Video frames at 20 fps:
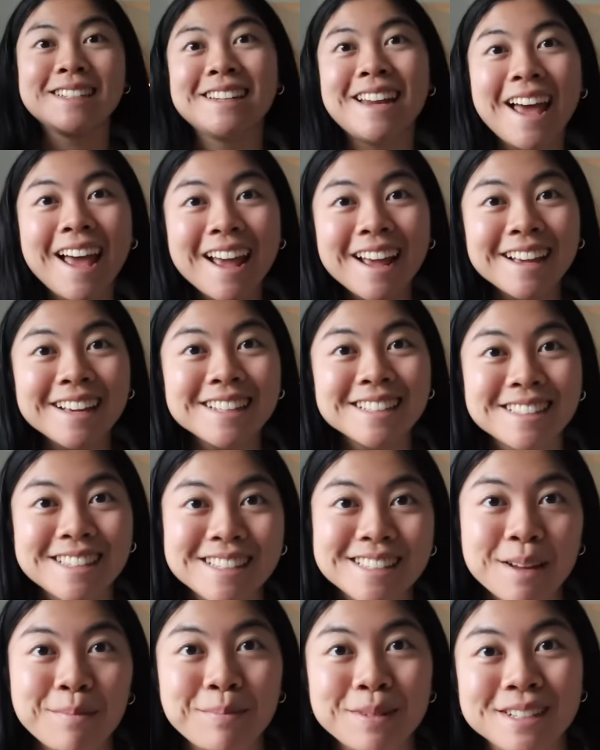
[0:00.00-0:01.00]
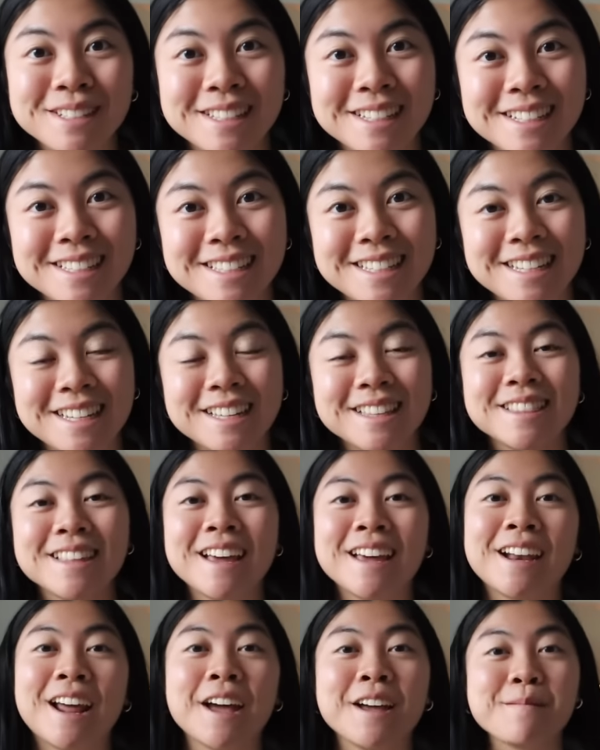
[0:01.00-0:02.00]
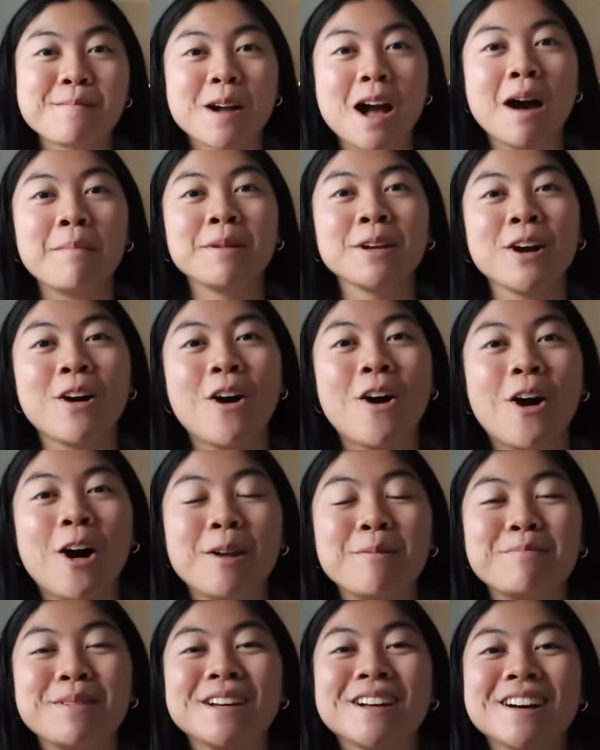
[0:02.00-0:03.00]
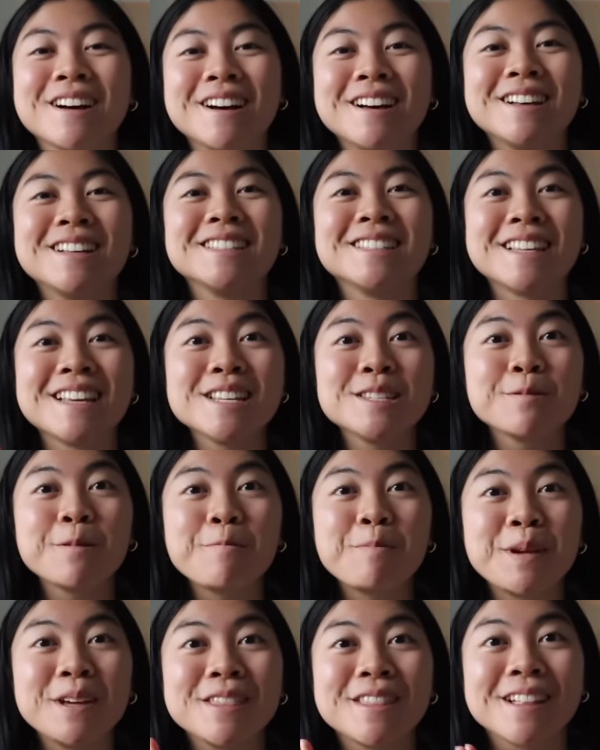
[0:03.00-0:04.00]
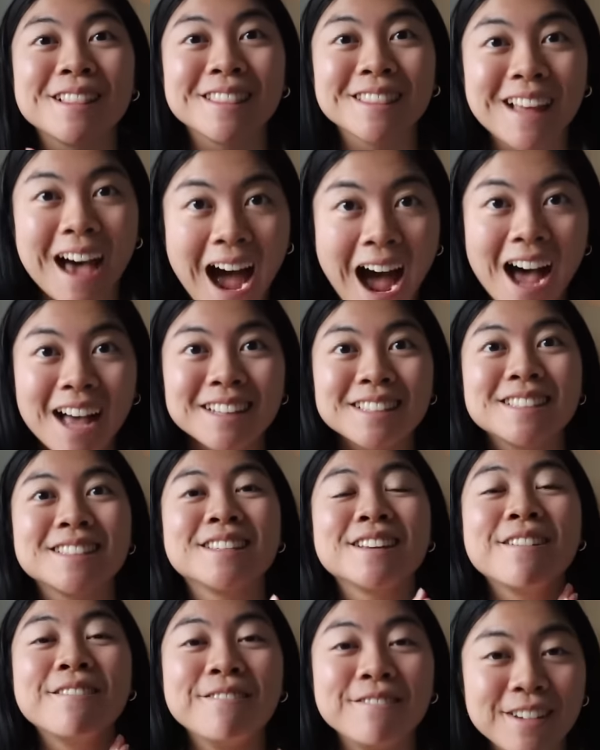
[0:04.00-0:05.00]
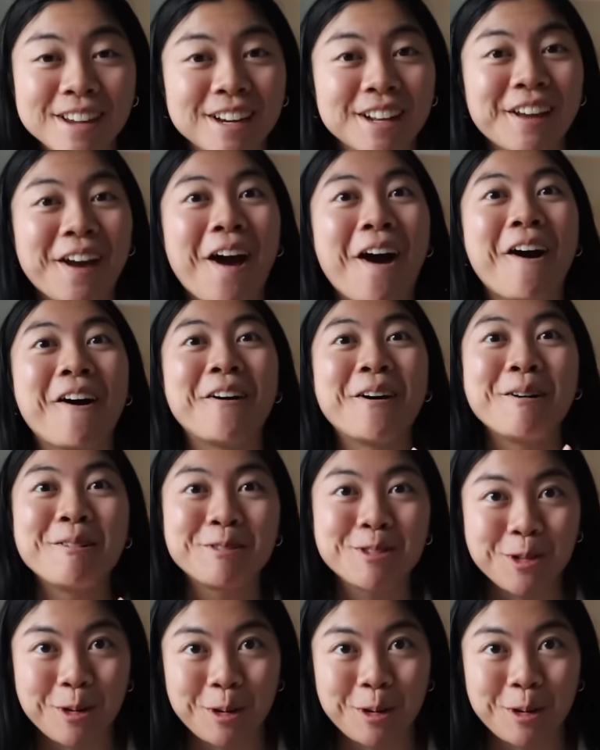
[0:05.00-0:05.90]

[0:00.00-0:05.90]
Today is December 16th and I am coming on because this will be the last video of